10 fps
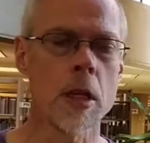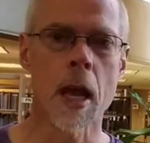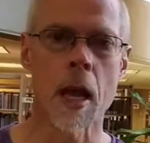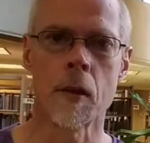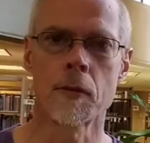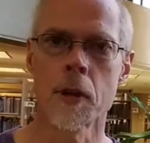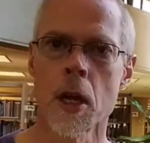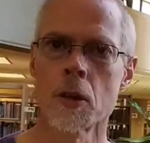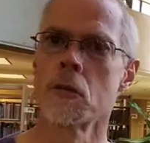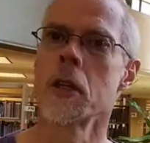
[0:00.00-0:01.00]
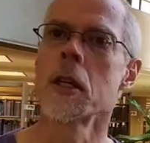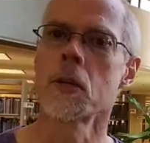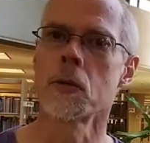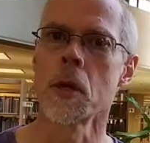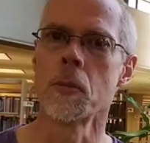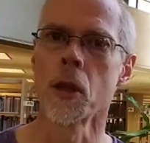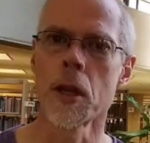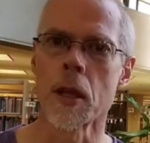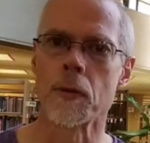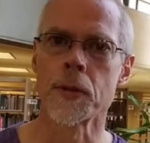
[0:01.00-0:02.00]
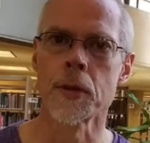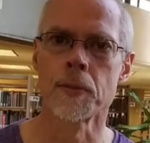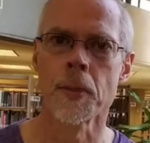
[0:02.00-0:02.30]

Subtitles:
have contradictory beliefs.